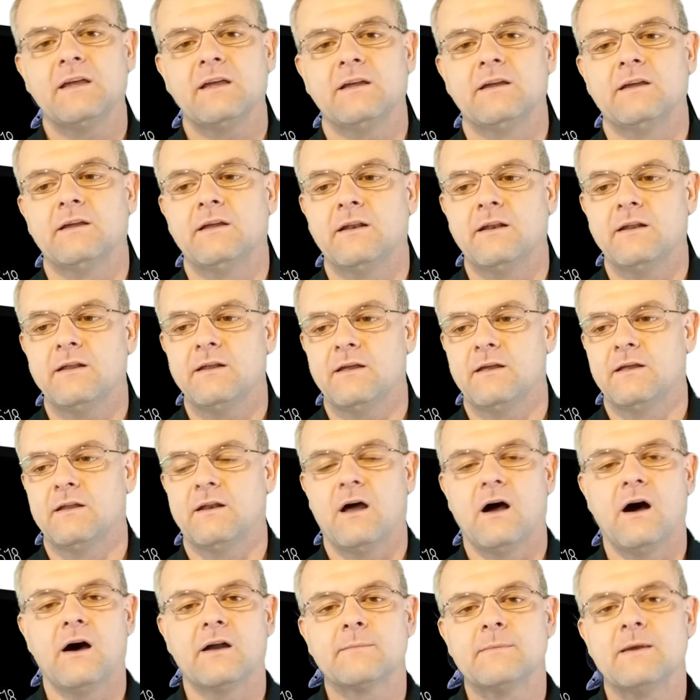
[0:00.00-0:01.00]

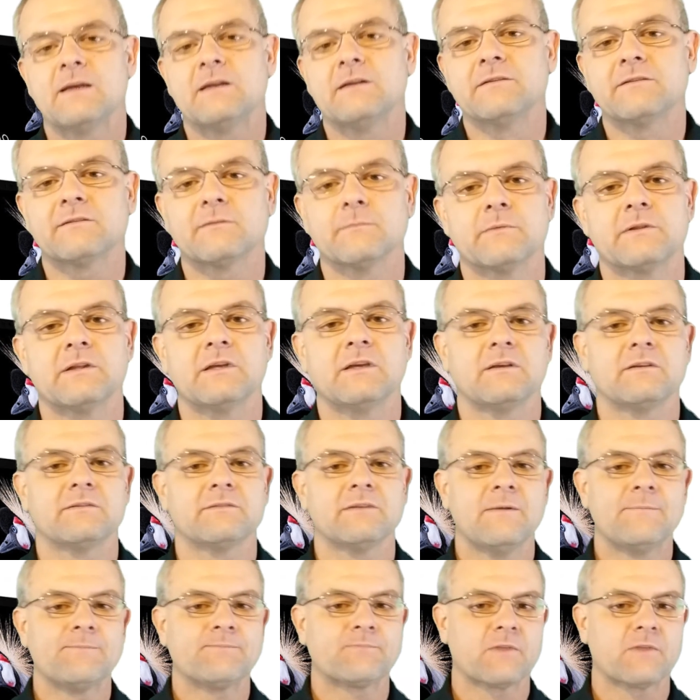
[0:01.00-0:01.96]
and automating some things